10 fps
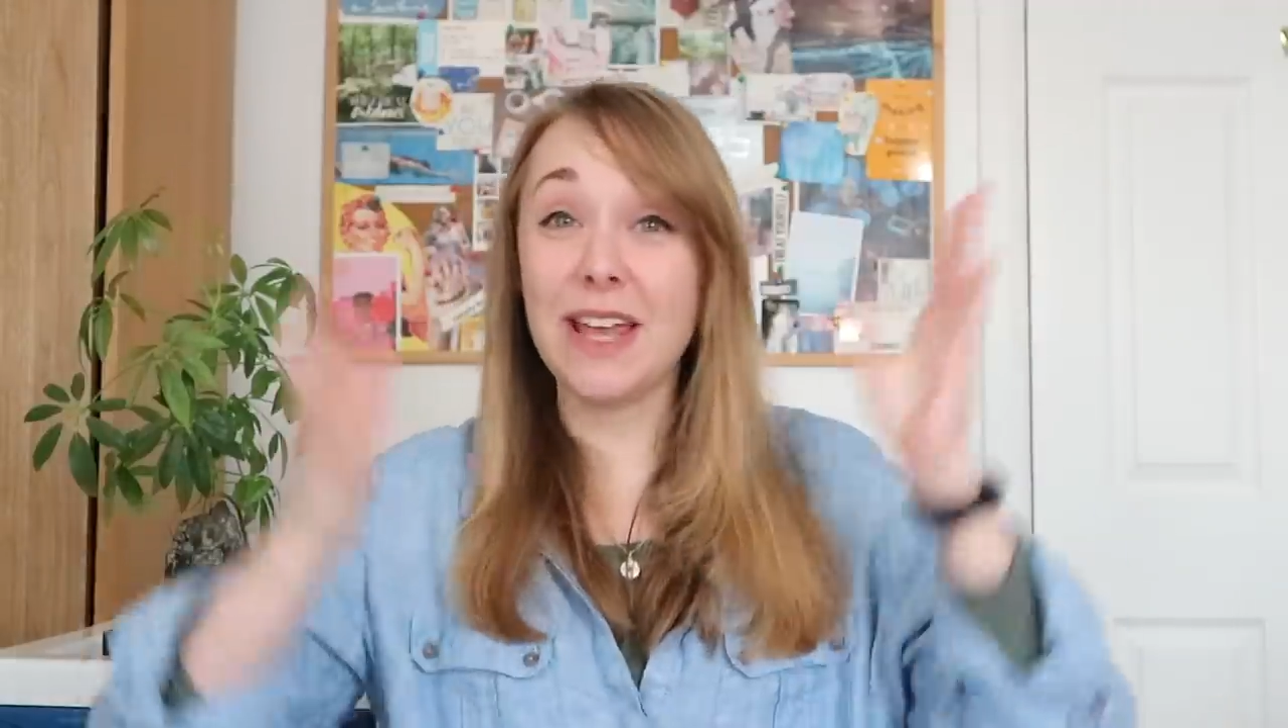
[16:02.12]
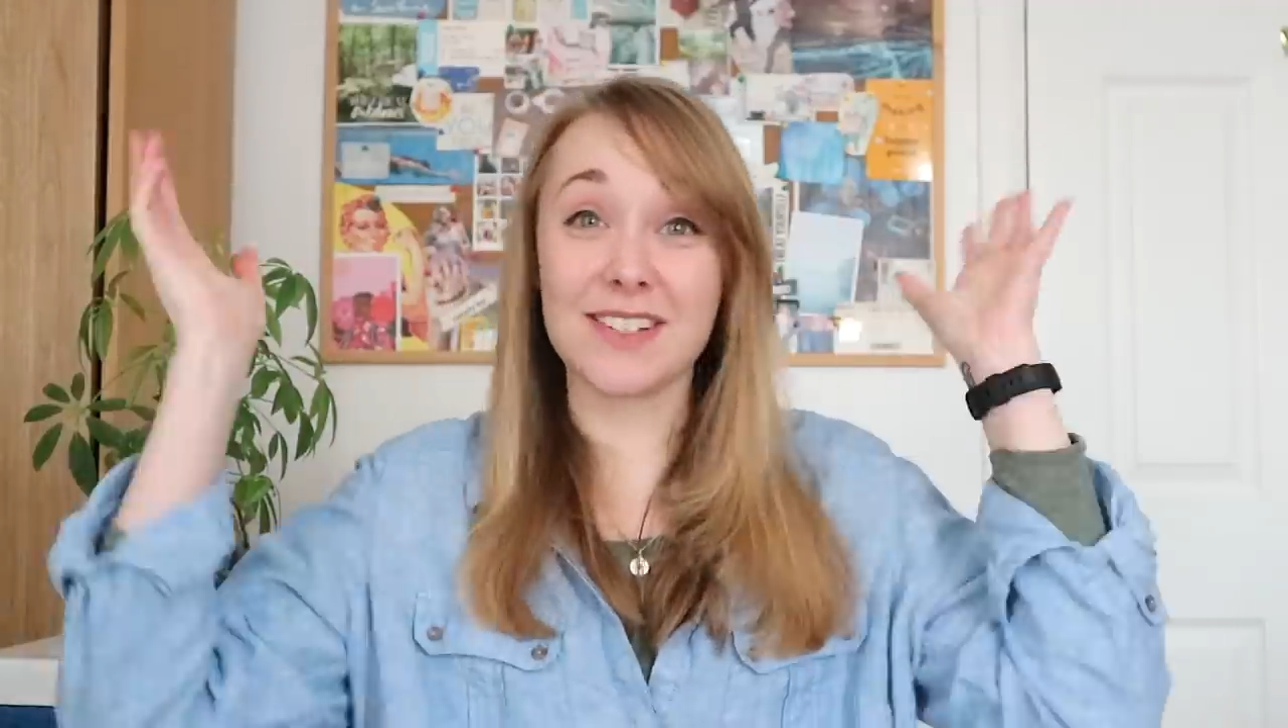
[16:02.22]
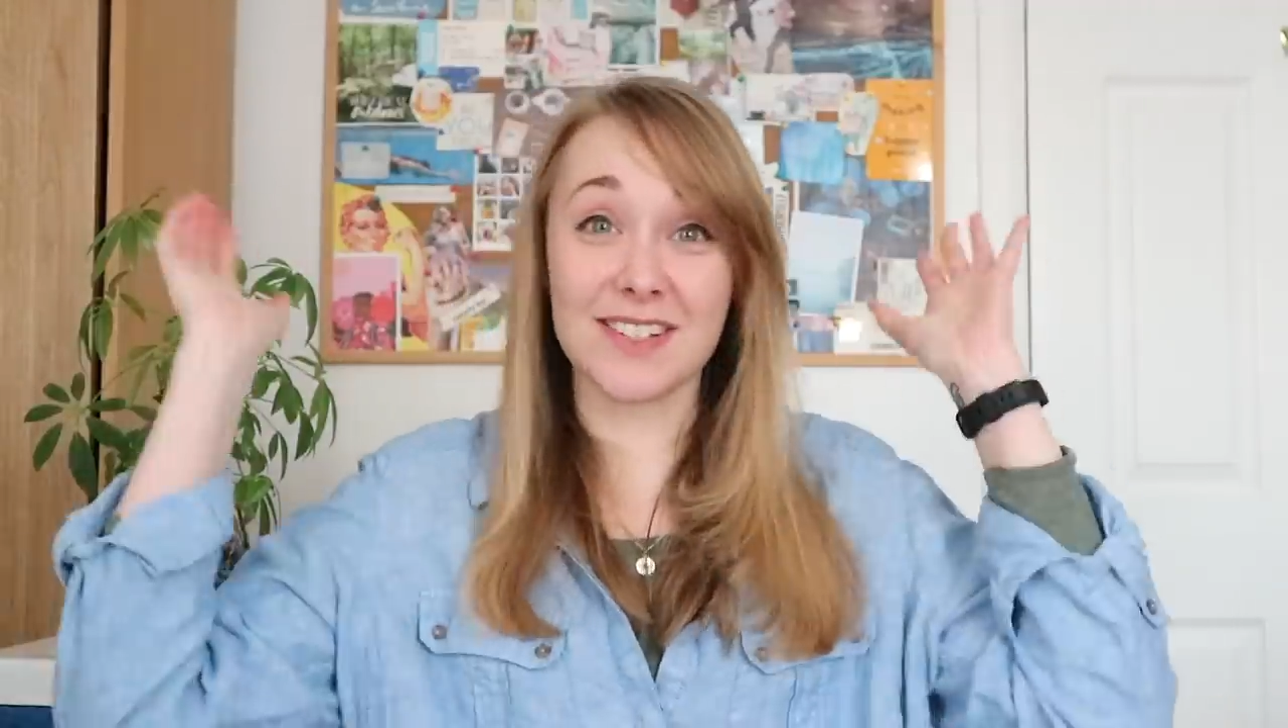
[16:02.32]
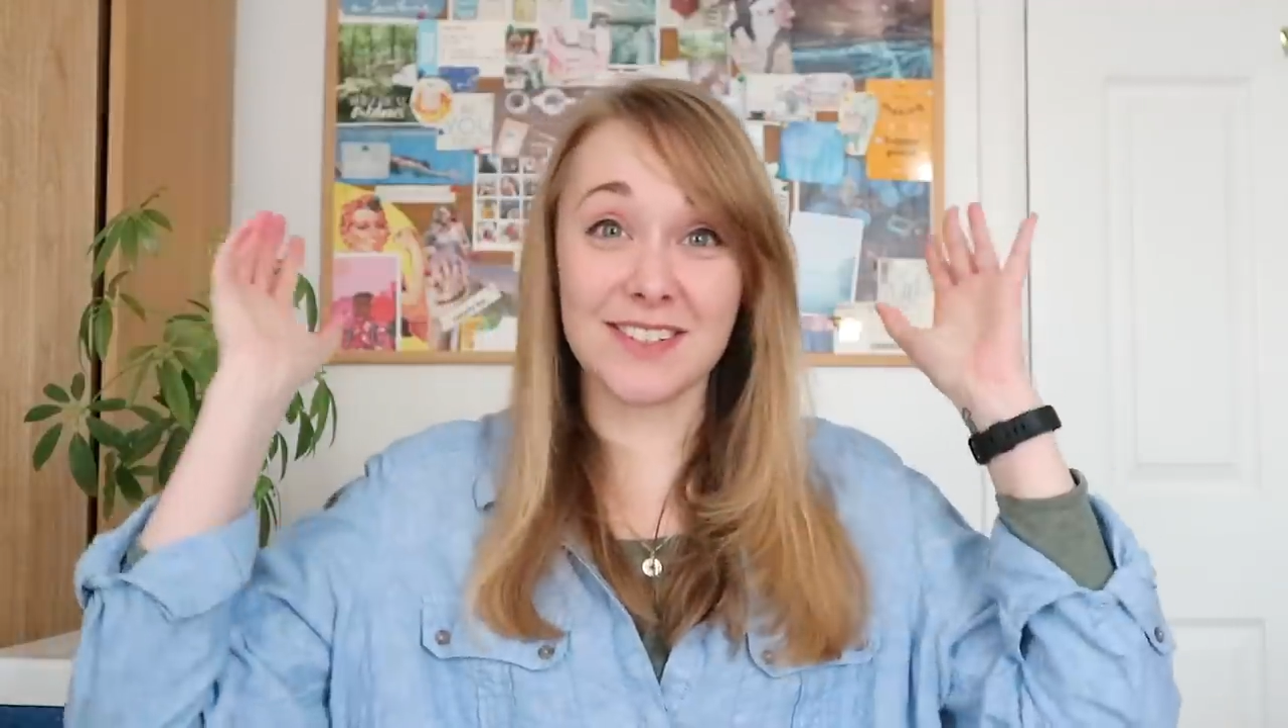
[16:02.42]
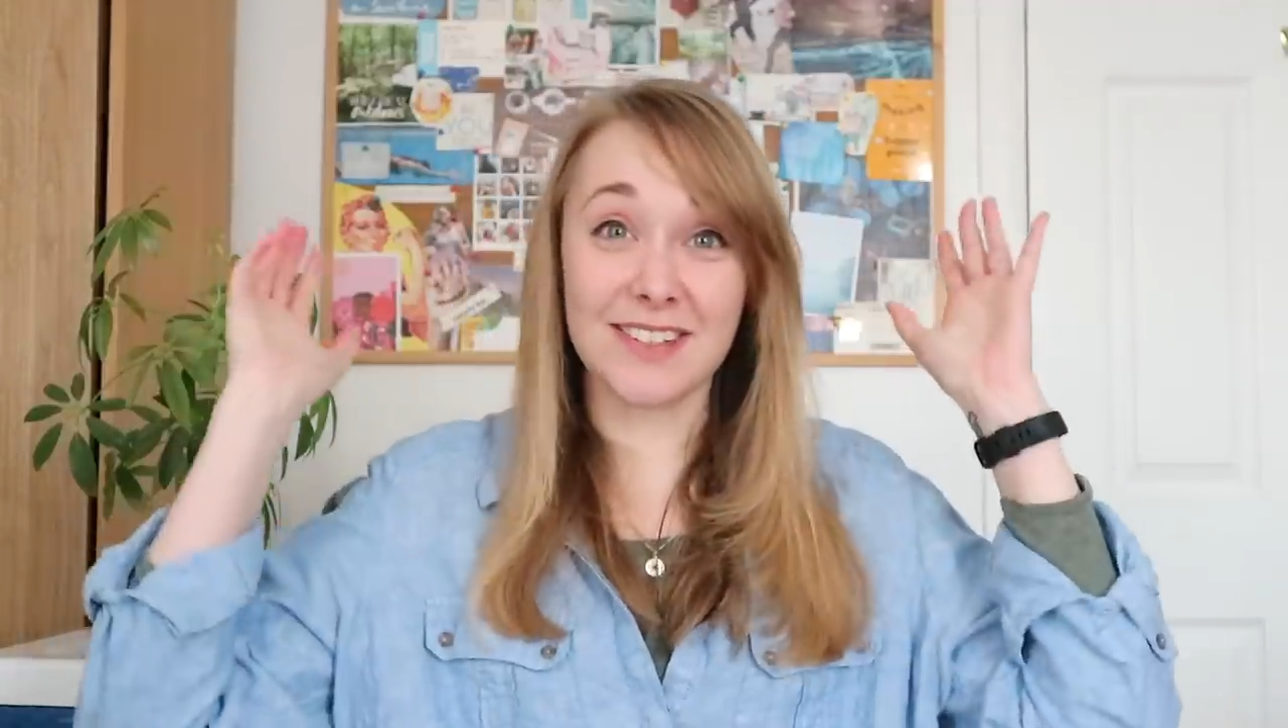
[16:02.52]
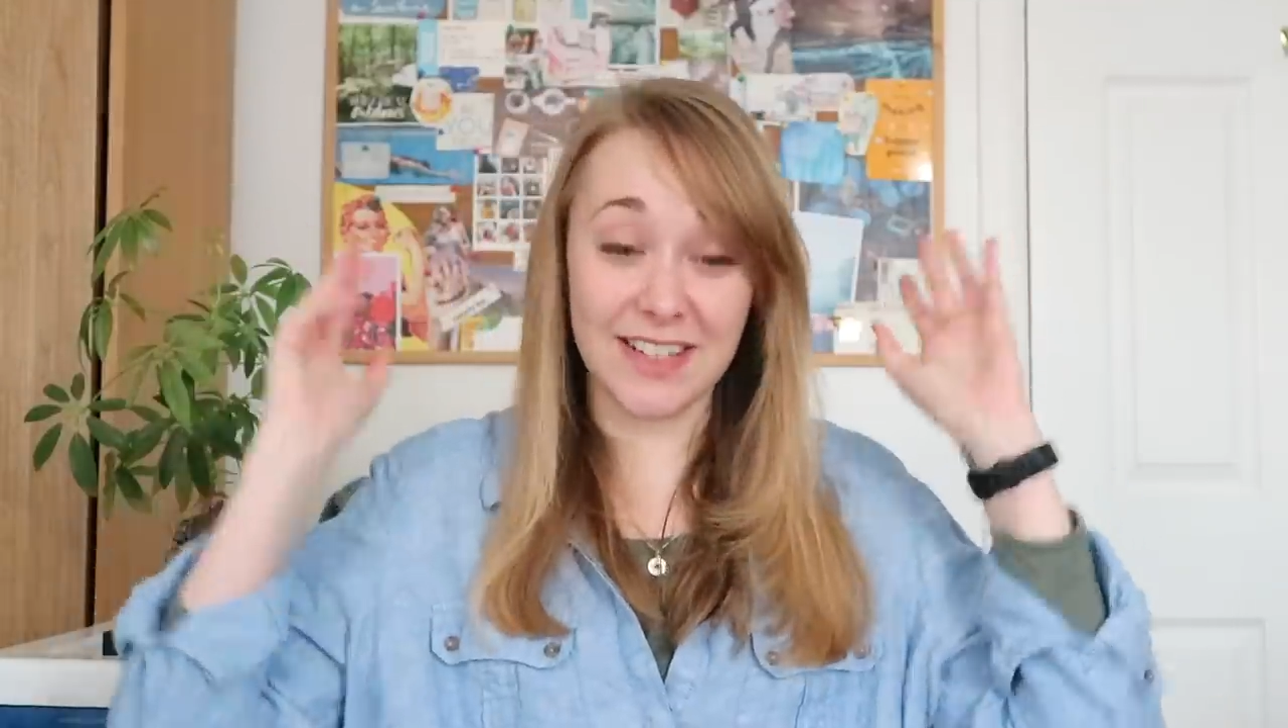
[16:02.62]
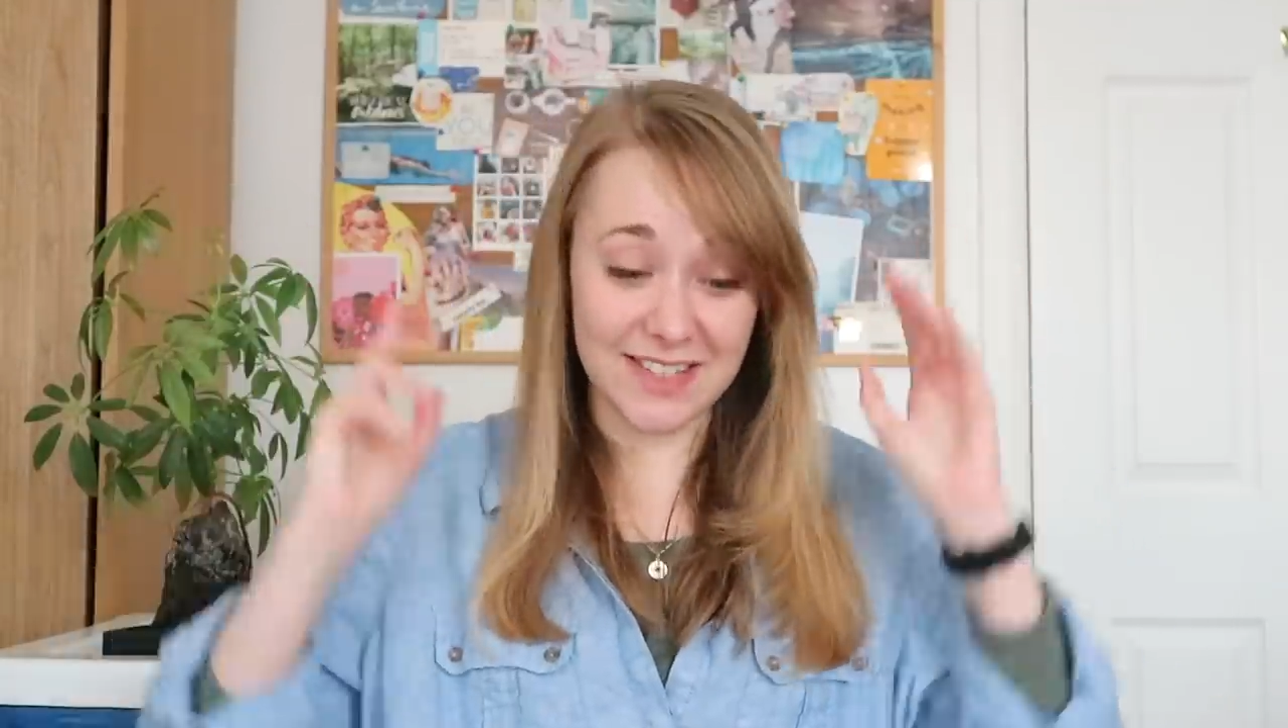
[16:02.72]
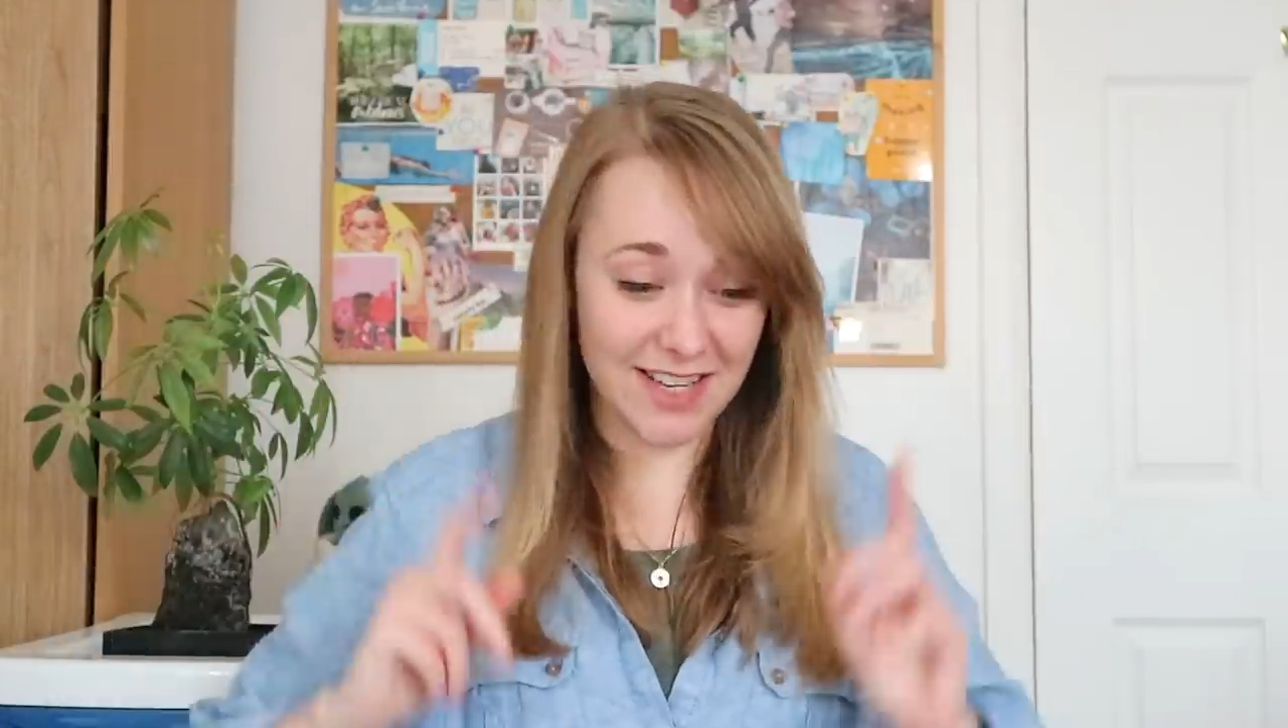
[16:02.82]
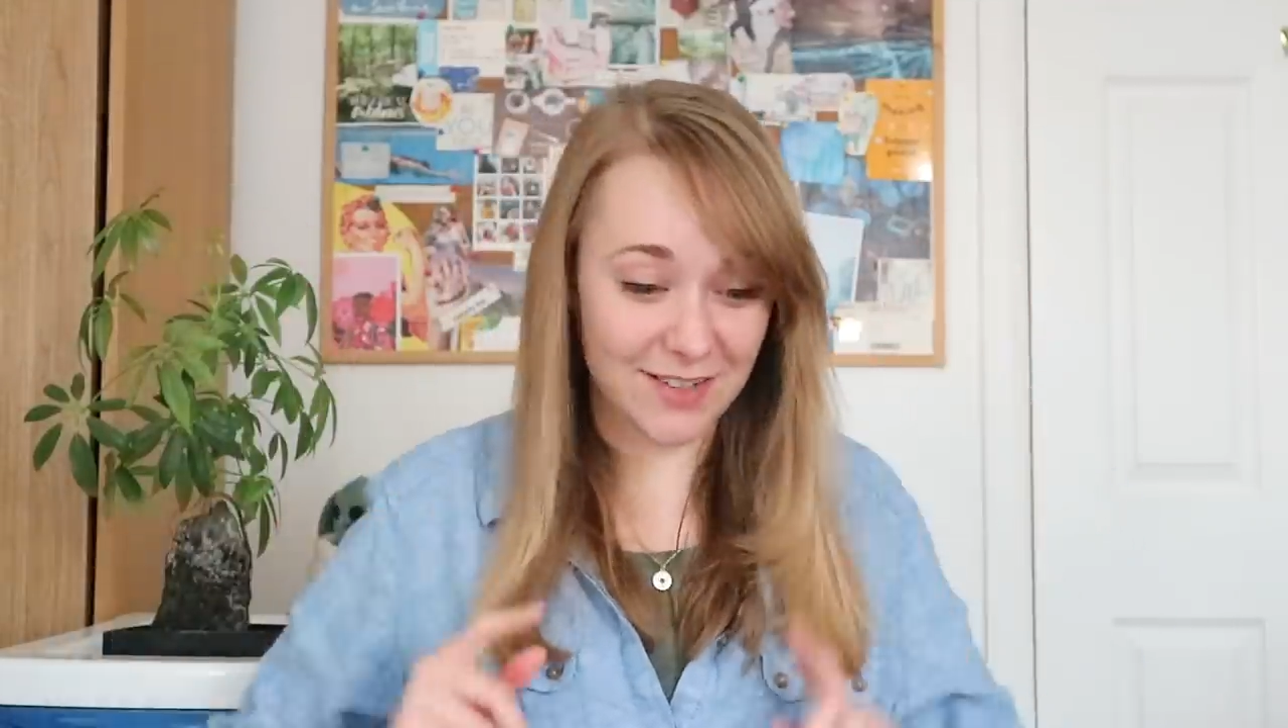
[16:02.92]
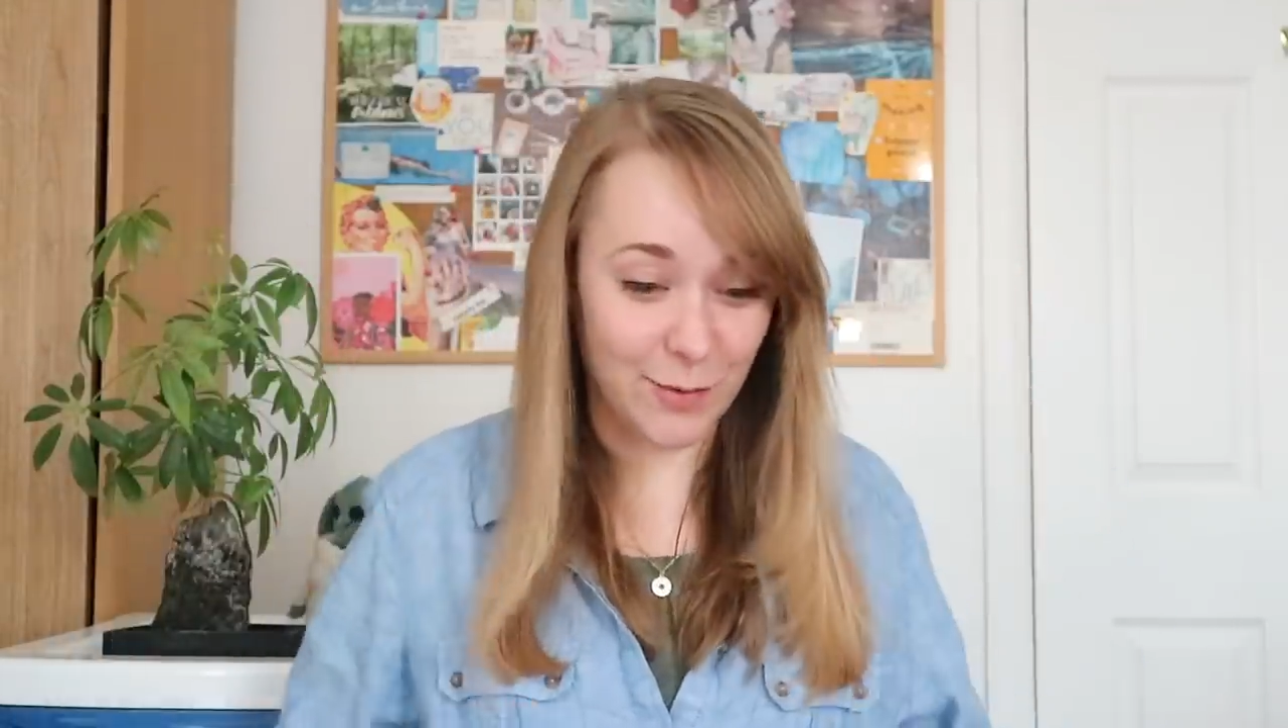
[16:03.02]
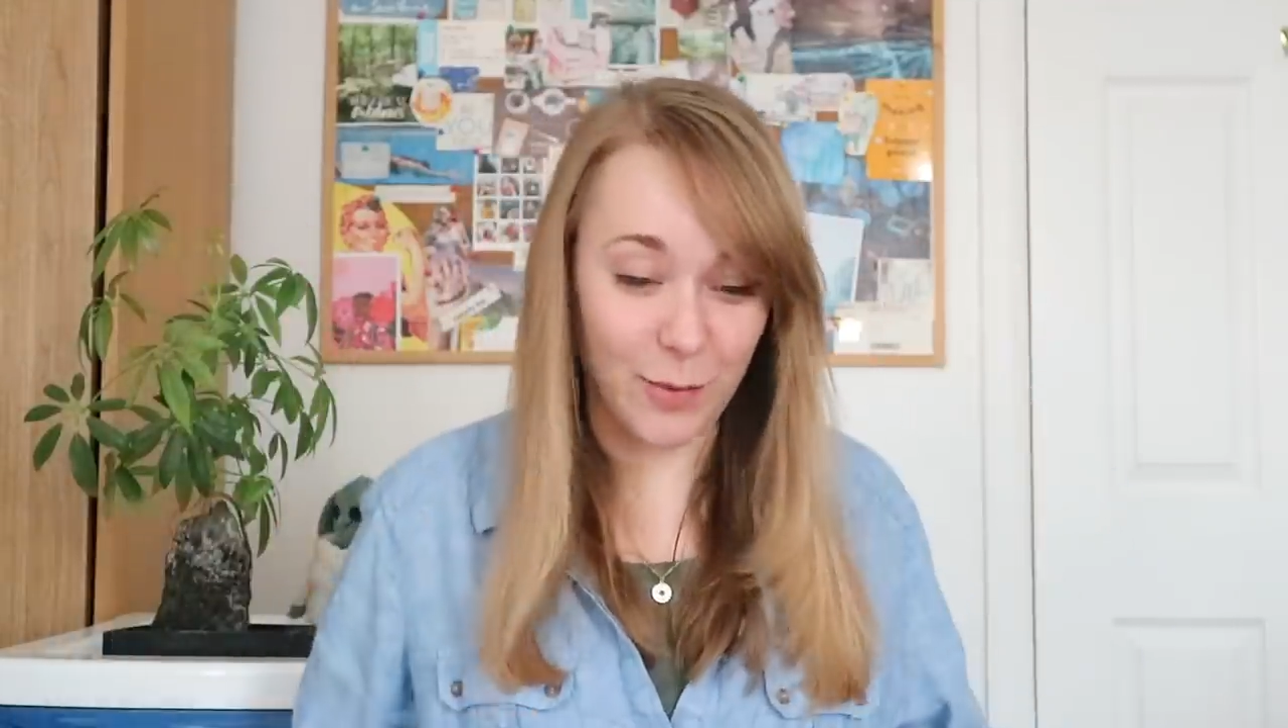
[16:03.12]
yes, that is it